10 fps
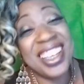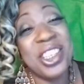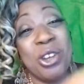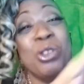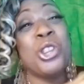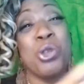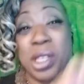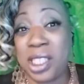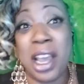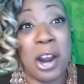You two are
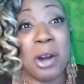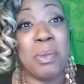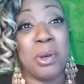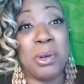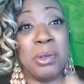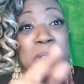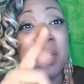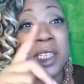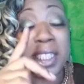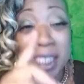terrible.
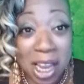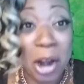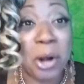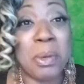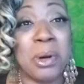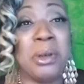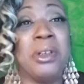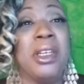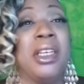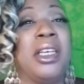Terrible.
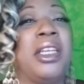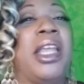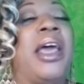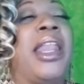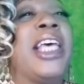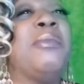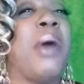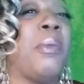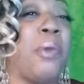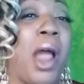Now, that's
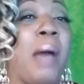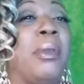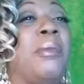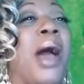my problem.